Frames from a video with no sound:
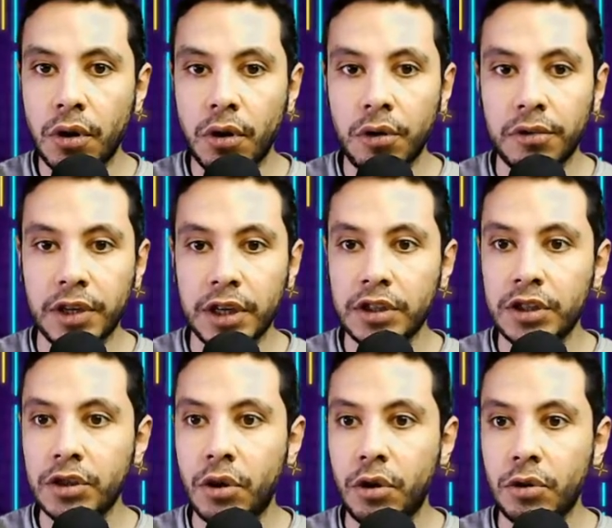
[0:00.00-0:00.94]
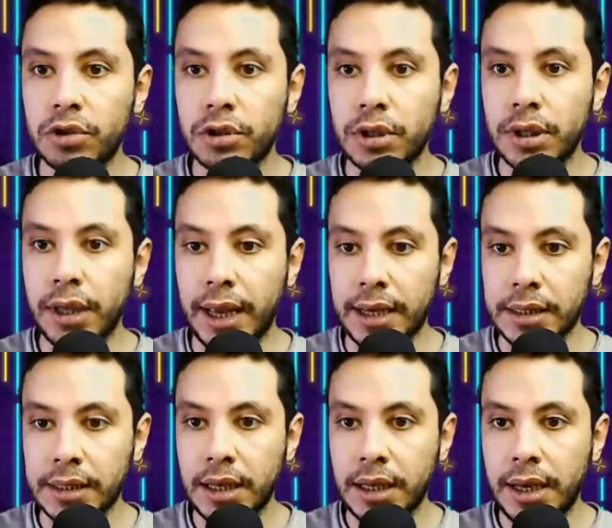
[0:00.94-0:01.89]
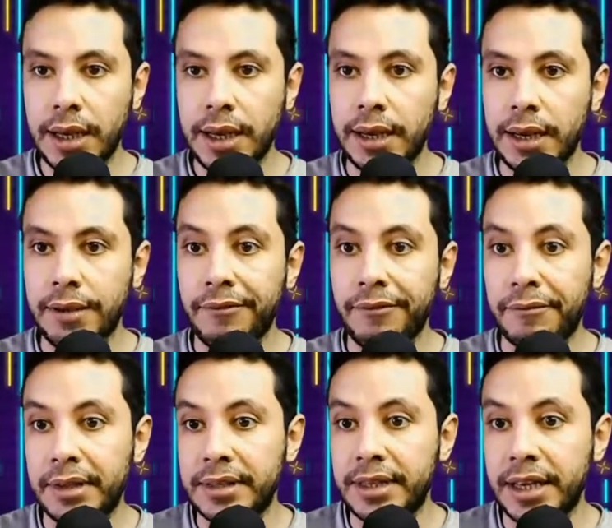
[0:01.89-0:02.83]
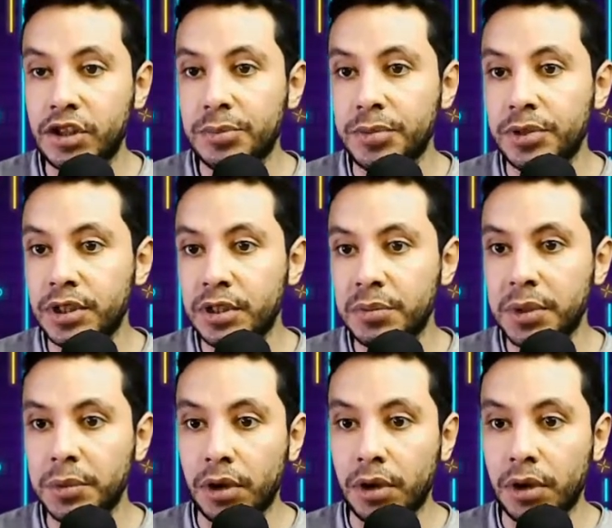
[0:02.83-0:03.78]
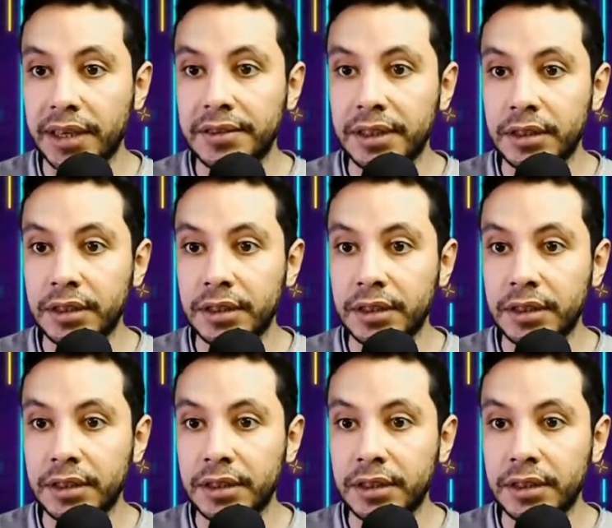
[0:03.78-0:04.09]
of each hostel as the experience. People are giving